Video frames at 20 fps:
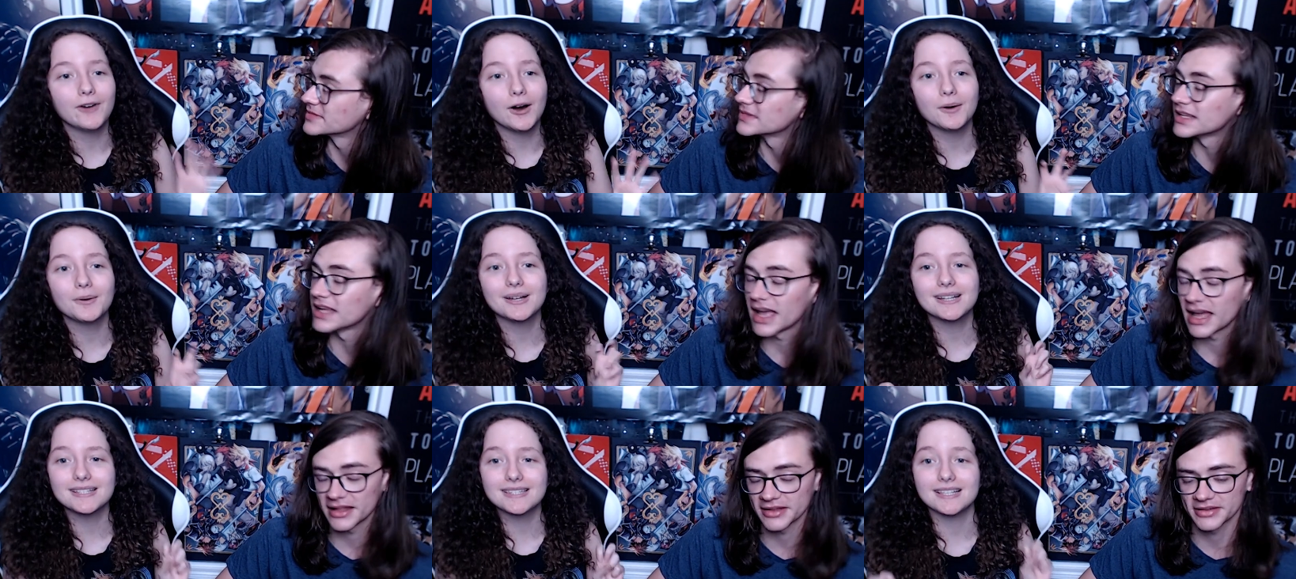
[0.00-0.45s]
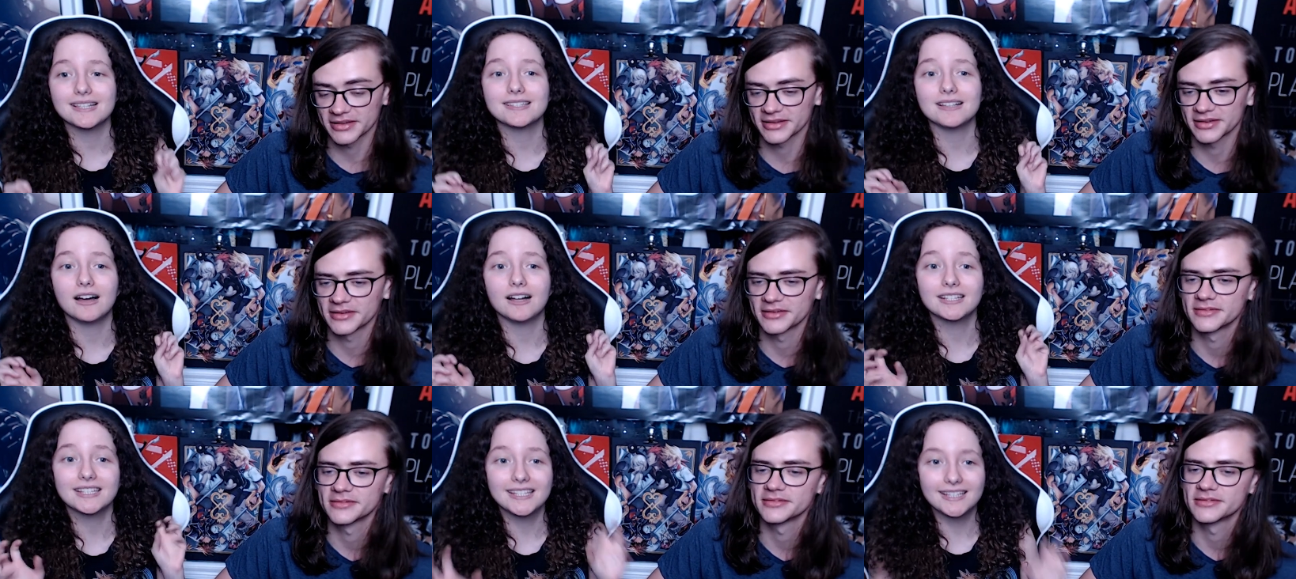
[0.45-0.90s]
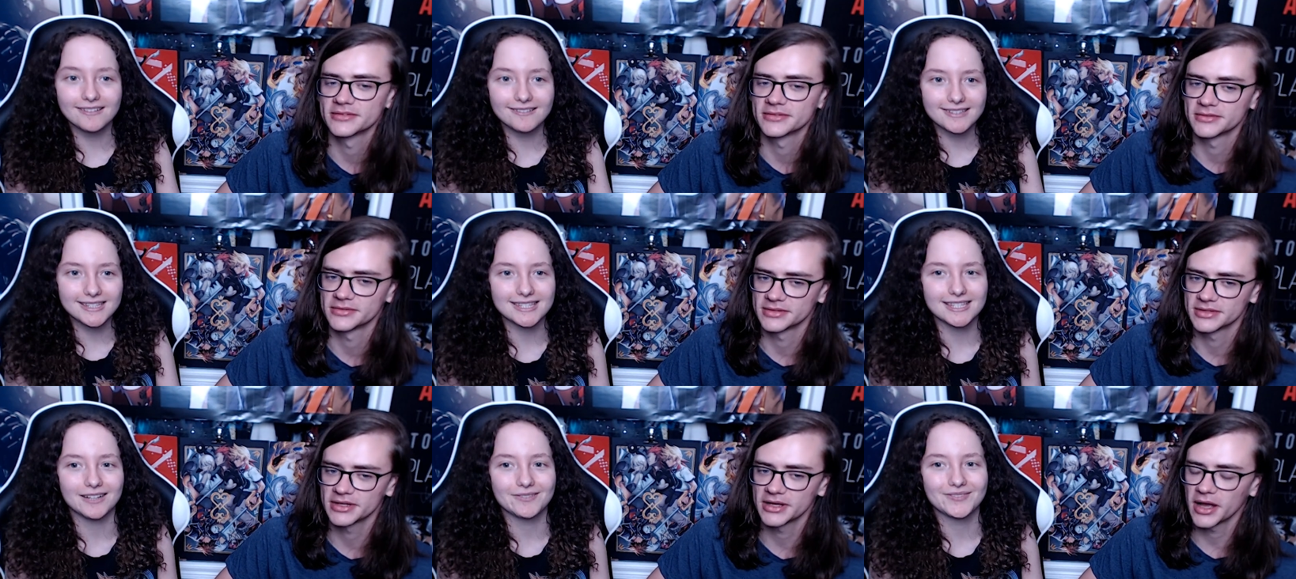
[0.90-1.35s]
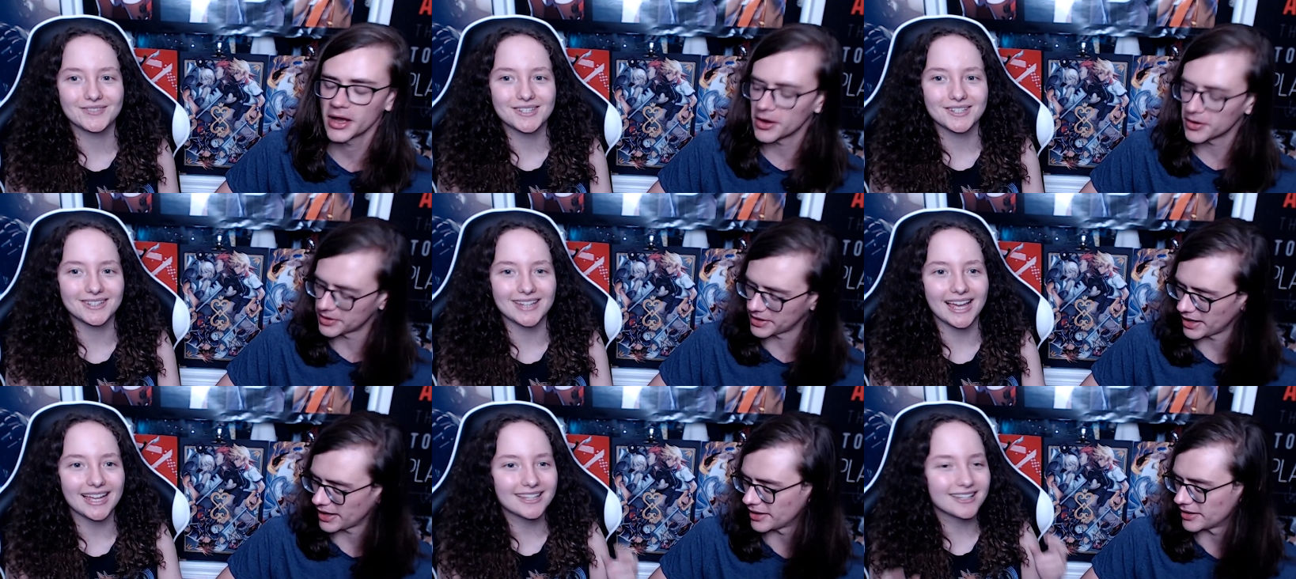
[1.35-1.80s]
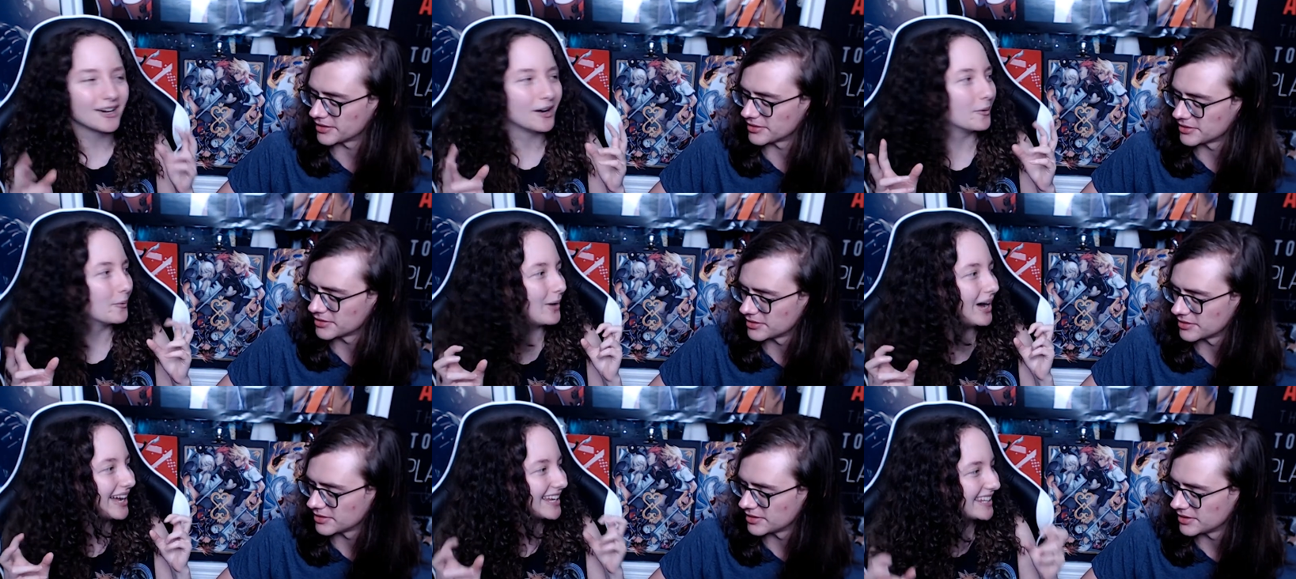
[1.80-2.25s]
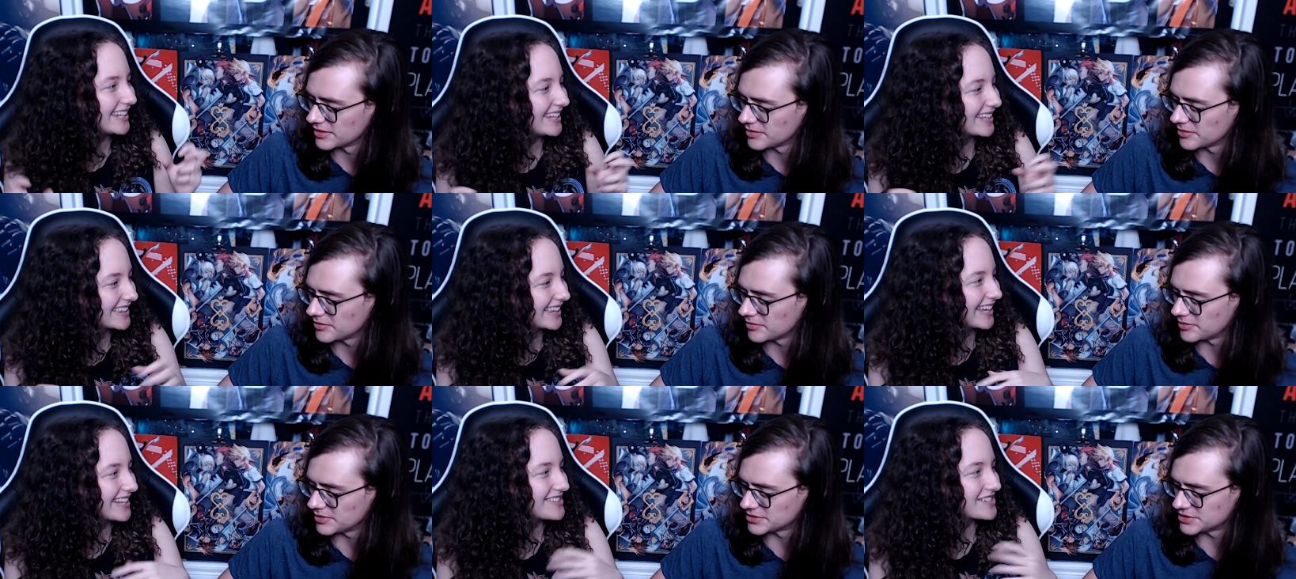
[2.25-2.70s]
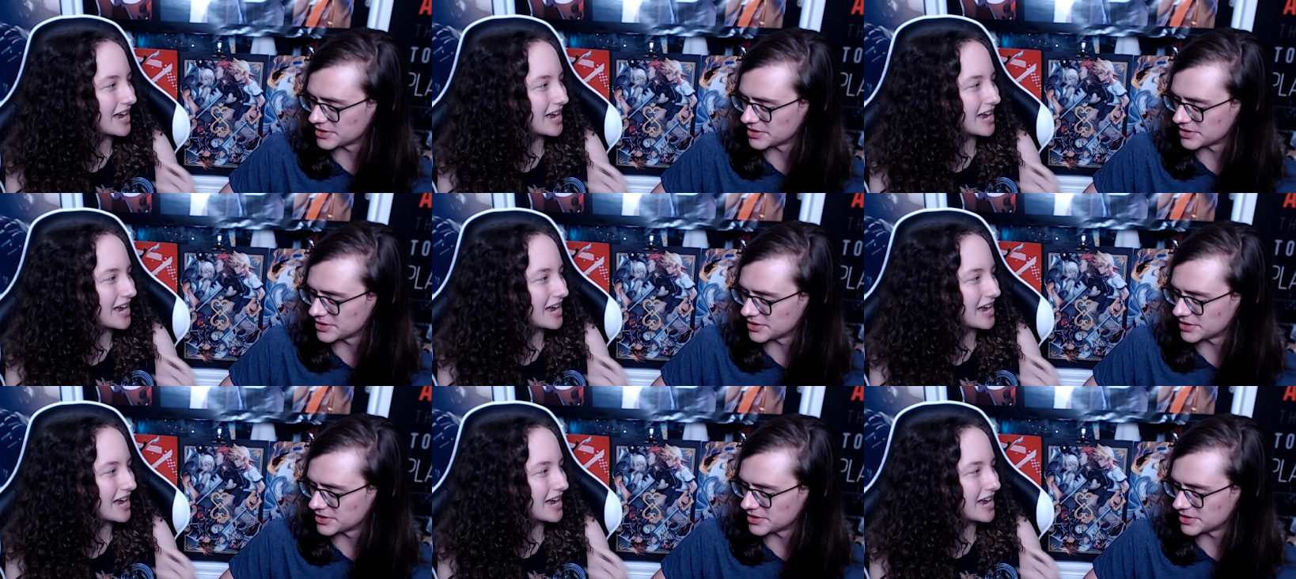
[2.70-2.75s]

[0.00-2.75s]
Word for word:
Speaker 1: focus is on cute stuff. So, like, kawaii, like,